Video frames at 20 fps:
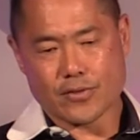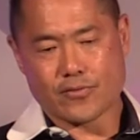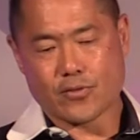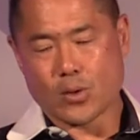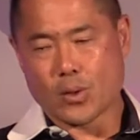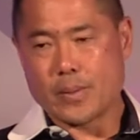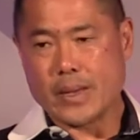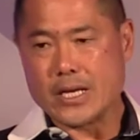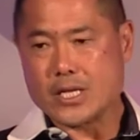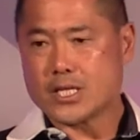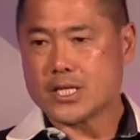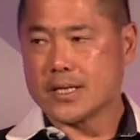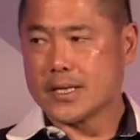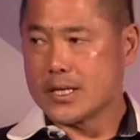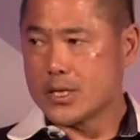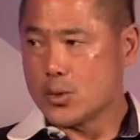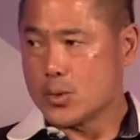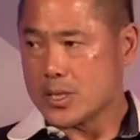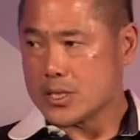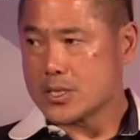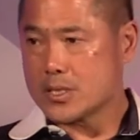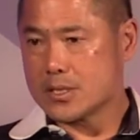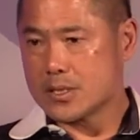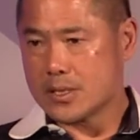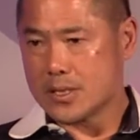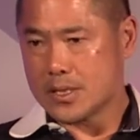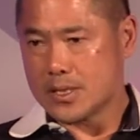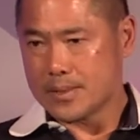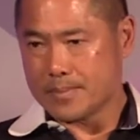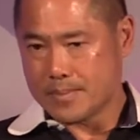formation of the U.S.,
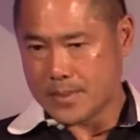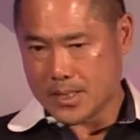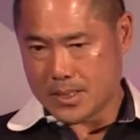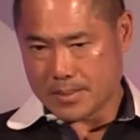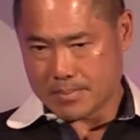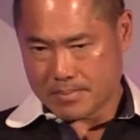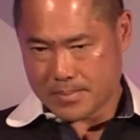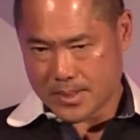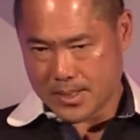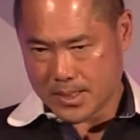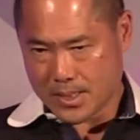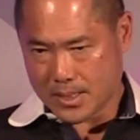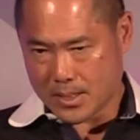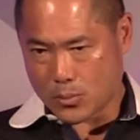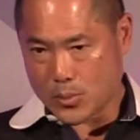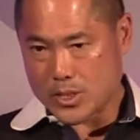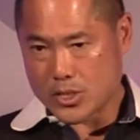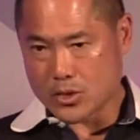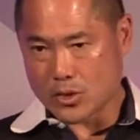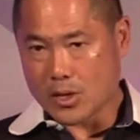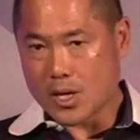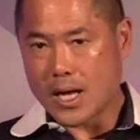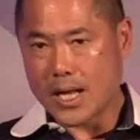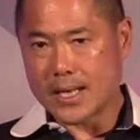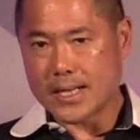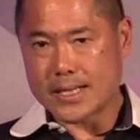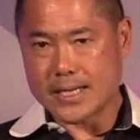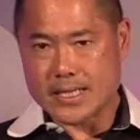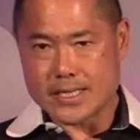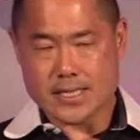the original
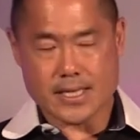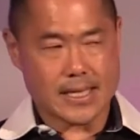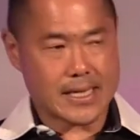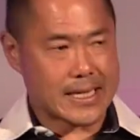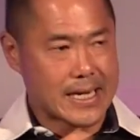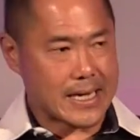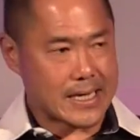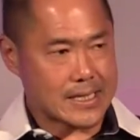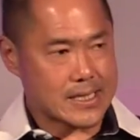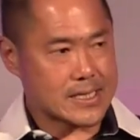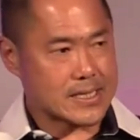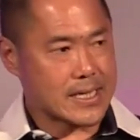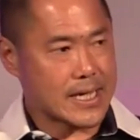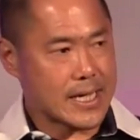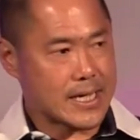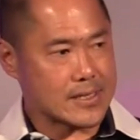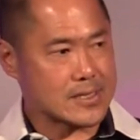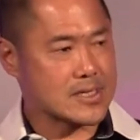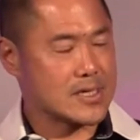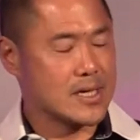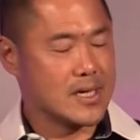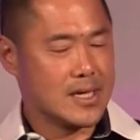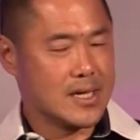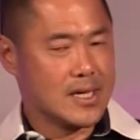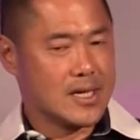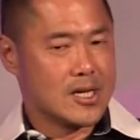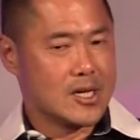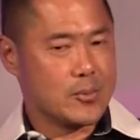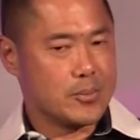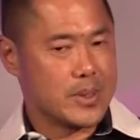colonies of the United States,
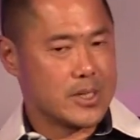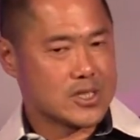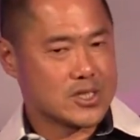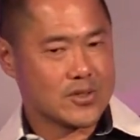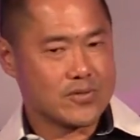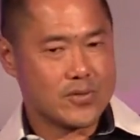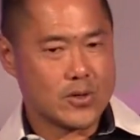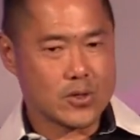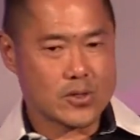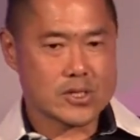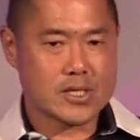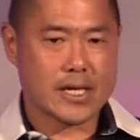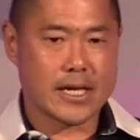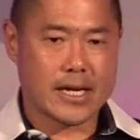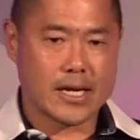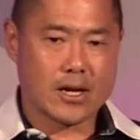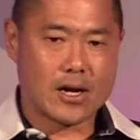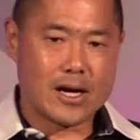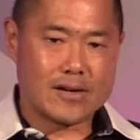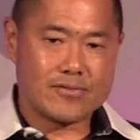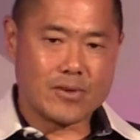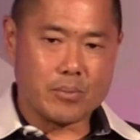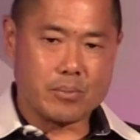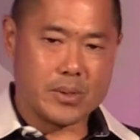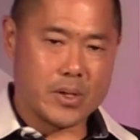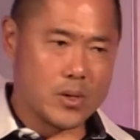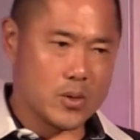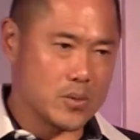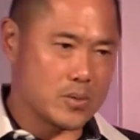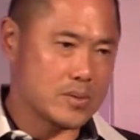a bunch of folks getting off a
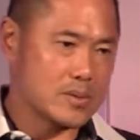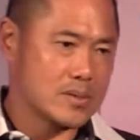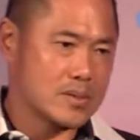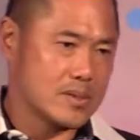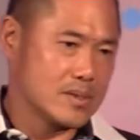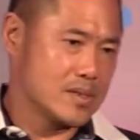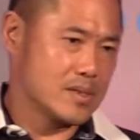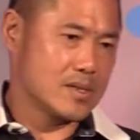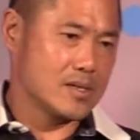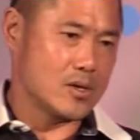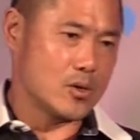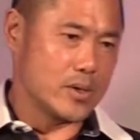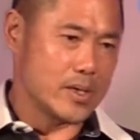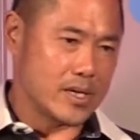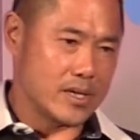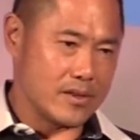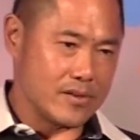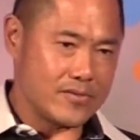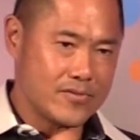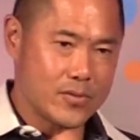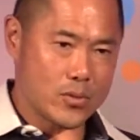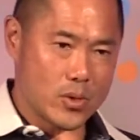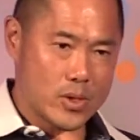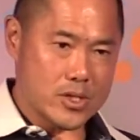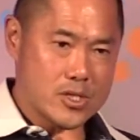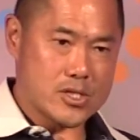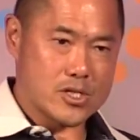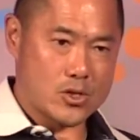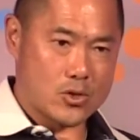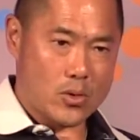boat, going to the
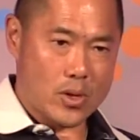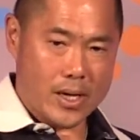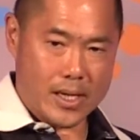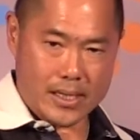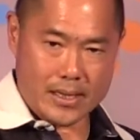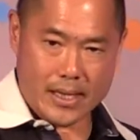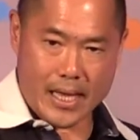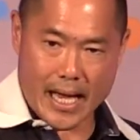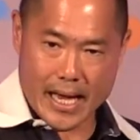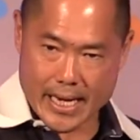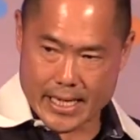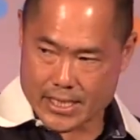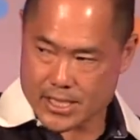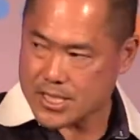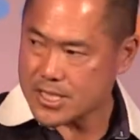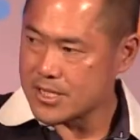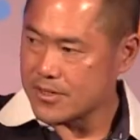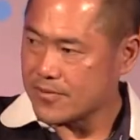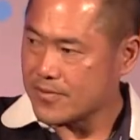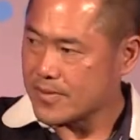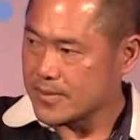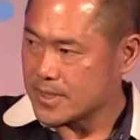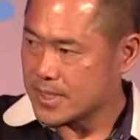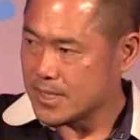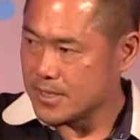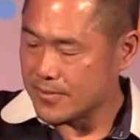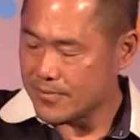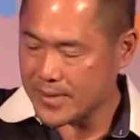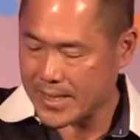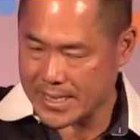forest and drawing lines
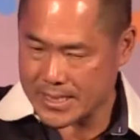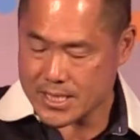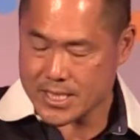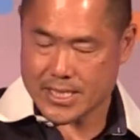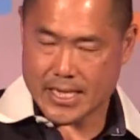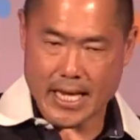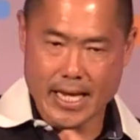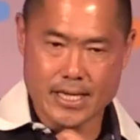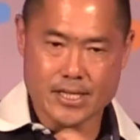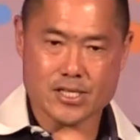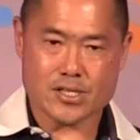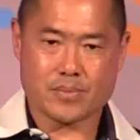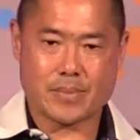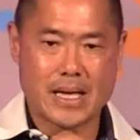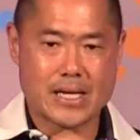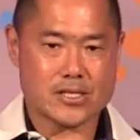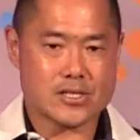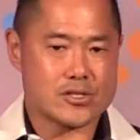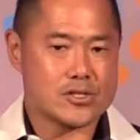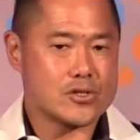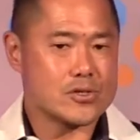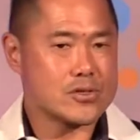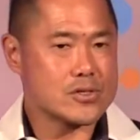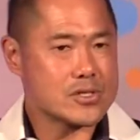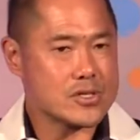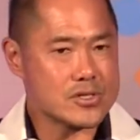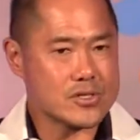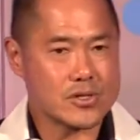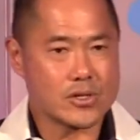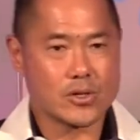to define states,
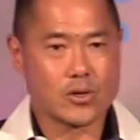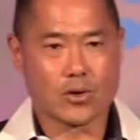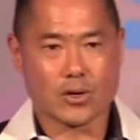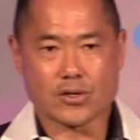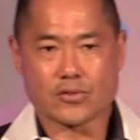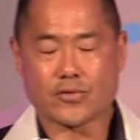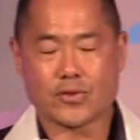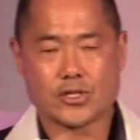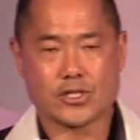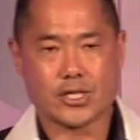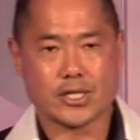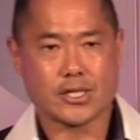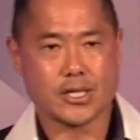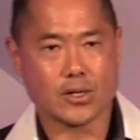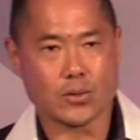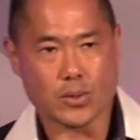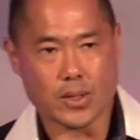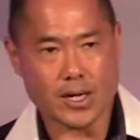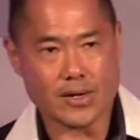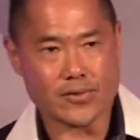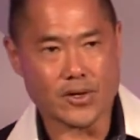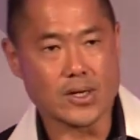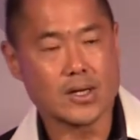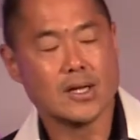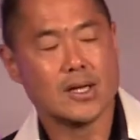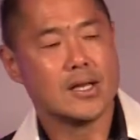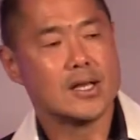Massachusetts, New York, Virginia, whatever,